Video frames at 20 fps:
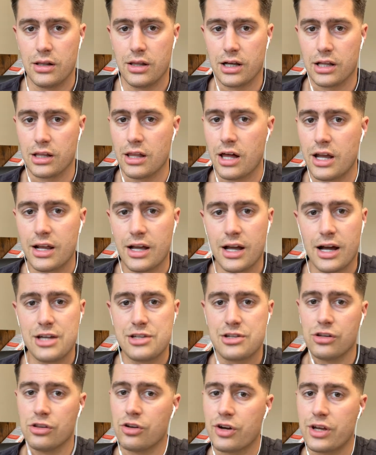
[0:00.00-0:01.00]
Like a lot of
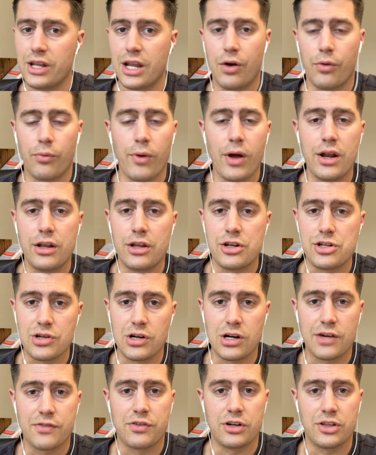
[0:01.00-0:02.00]
guys are looking at renting a
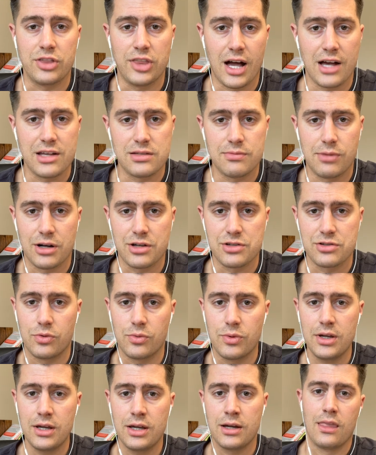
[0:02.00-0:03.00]
truck for a thousand bucks a
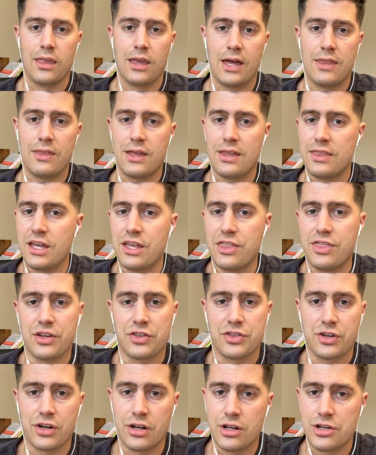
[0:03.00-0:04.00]
week and then they
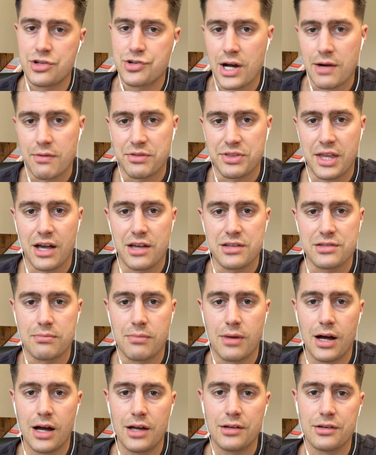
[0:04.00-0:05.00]
think they're gonna drive a thousand
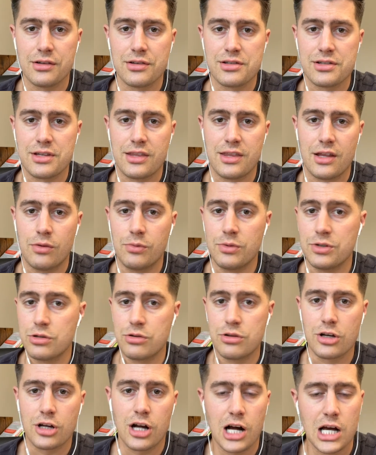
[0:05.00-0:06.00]
miles and then we
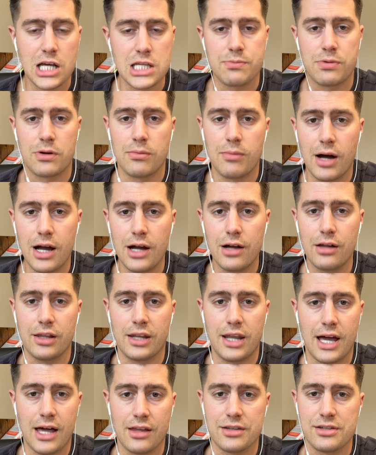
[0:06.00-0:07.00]
do the cost per mile
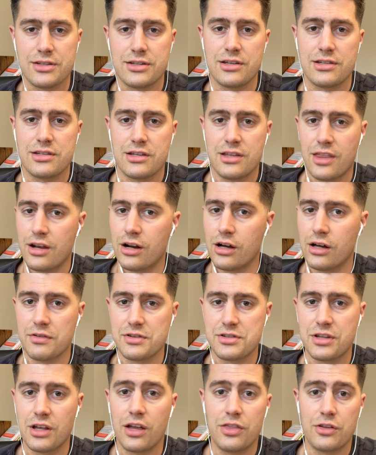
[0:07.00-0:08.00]
analysis and then all of
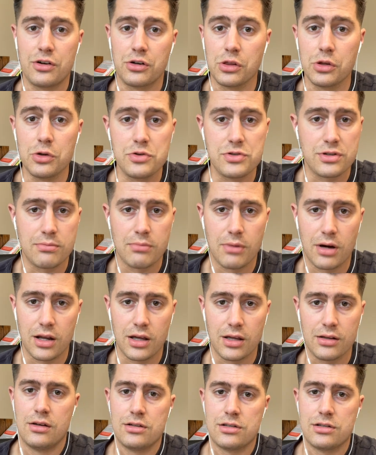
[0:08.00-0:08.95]
a sudden they're losing money.